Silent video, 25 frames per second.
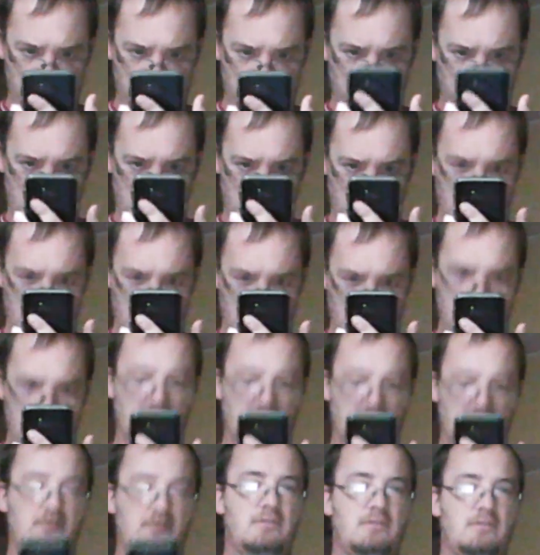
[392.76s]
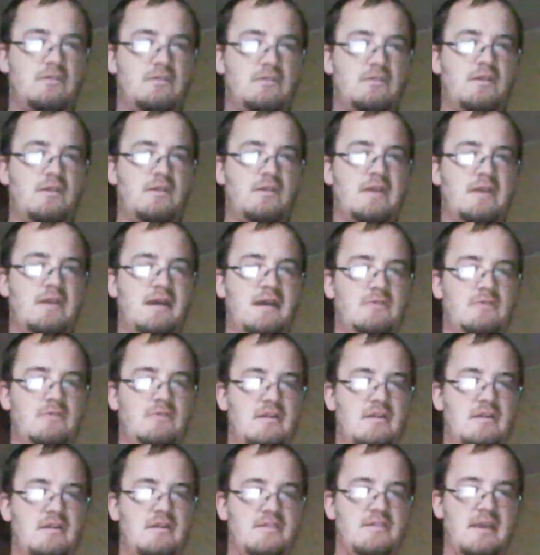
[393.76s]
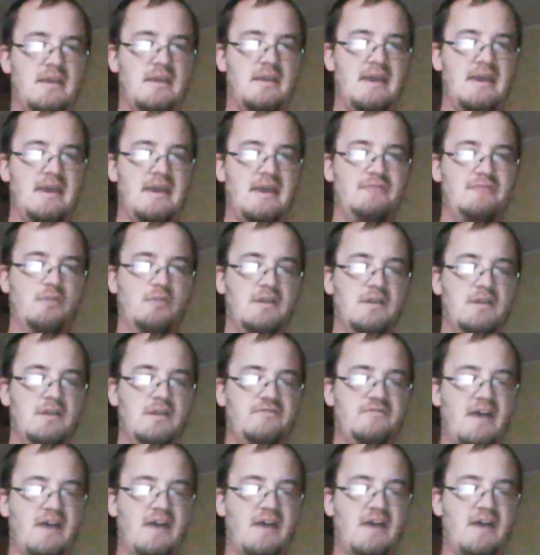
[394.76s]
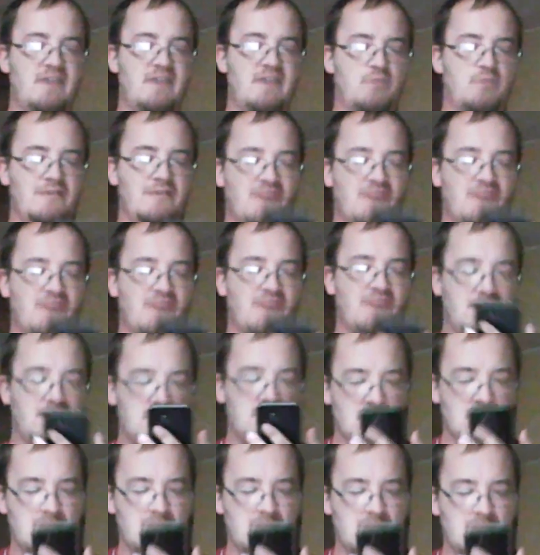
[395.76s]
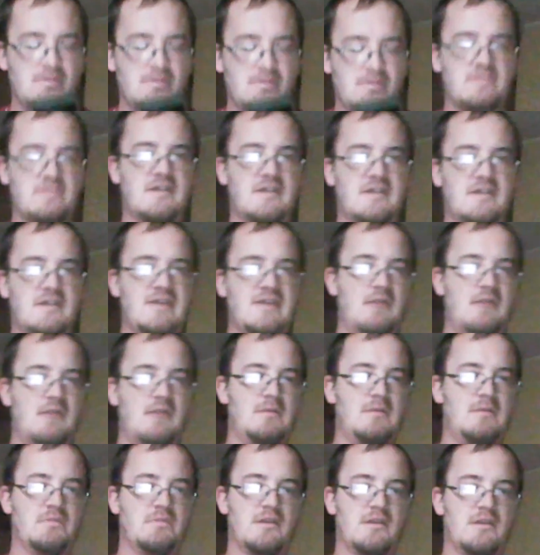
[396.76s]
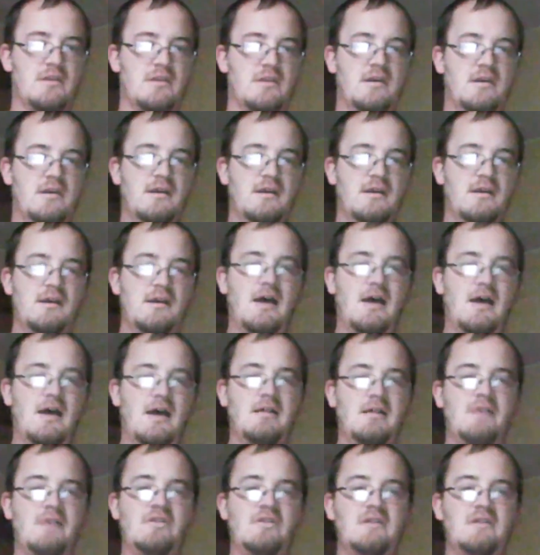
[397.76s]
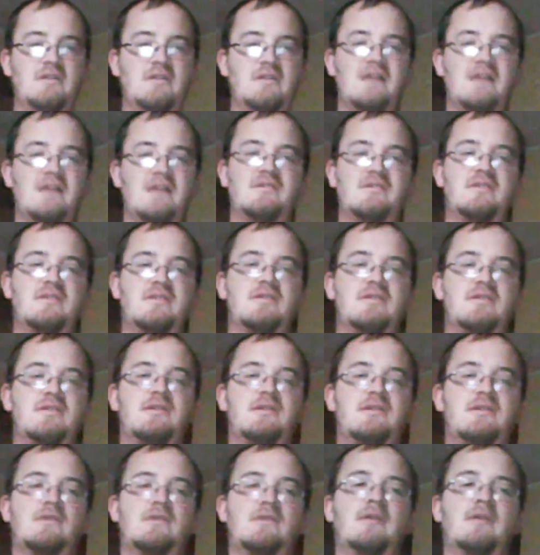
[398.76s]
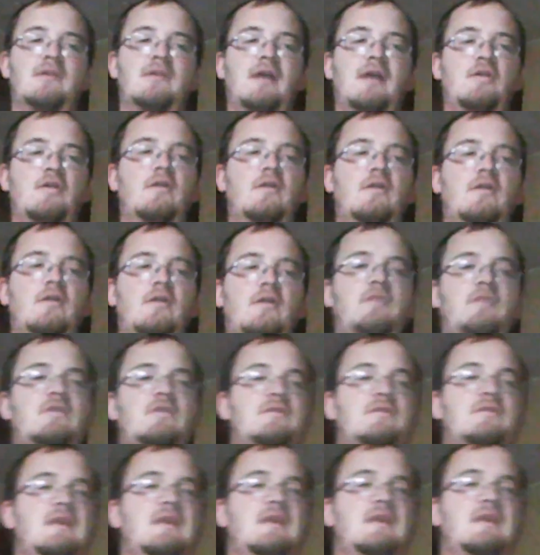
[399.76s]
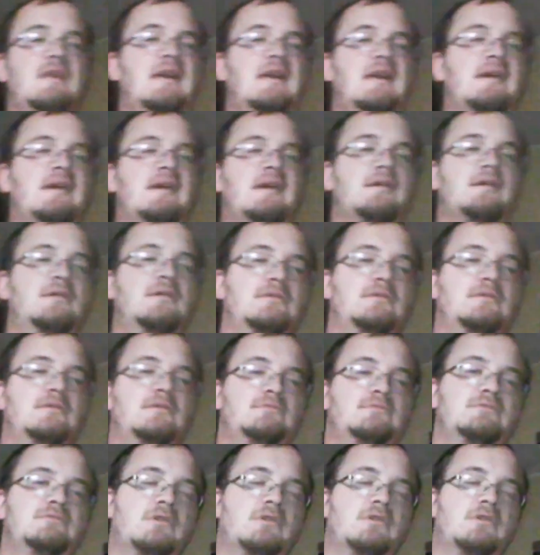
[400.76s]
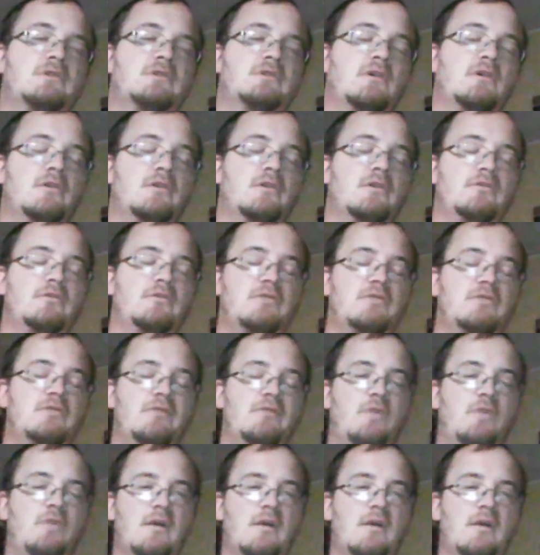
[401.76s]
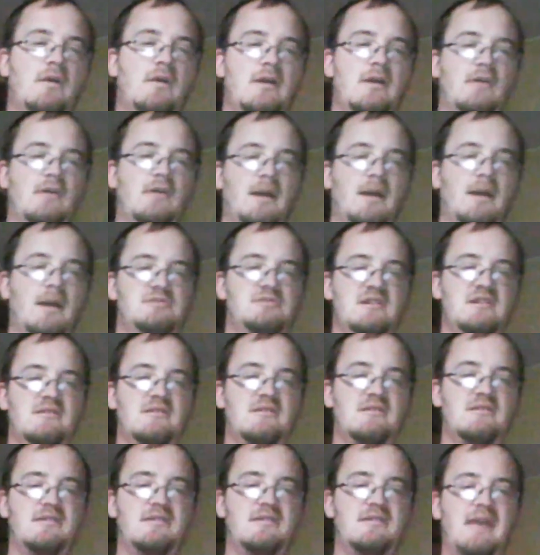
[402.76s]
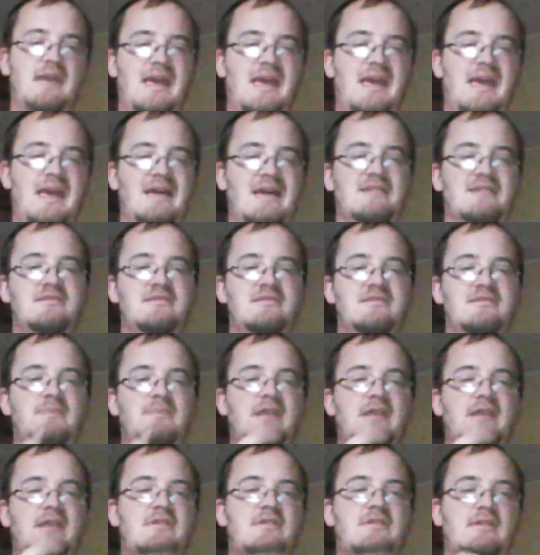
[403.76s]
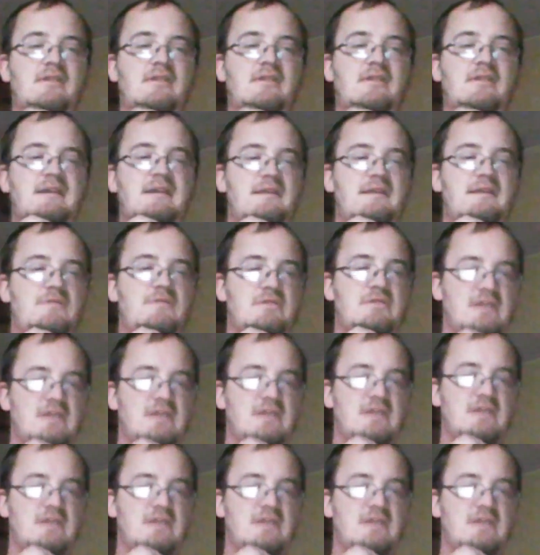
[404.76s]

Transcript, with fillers: So that was a 45.5% people said that one. However, let's I'll go over the the four other options and basically give you the numbers.